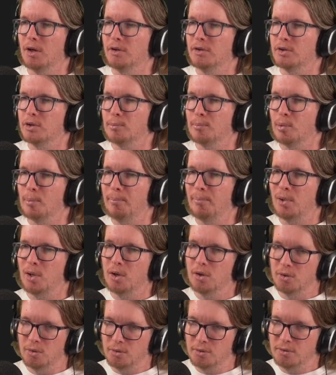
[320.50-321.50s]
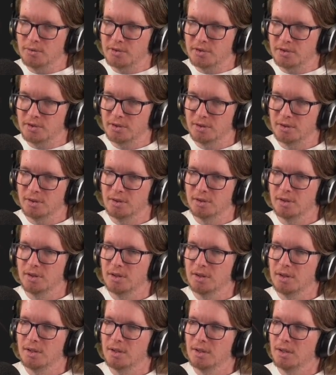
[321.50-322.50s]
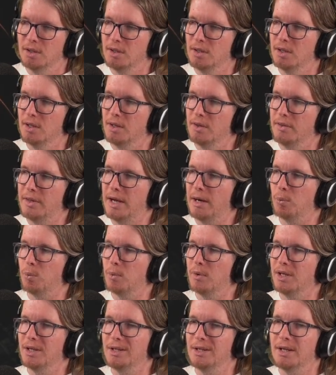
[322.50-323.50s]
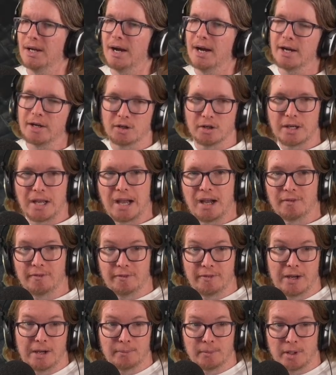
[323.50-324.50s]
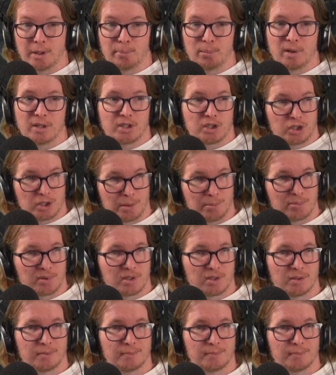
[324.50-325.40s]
to propose that we are going to have family apprenticeships.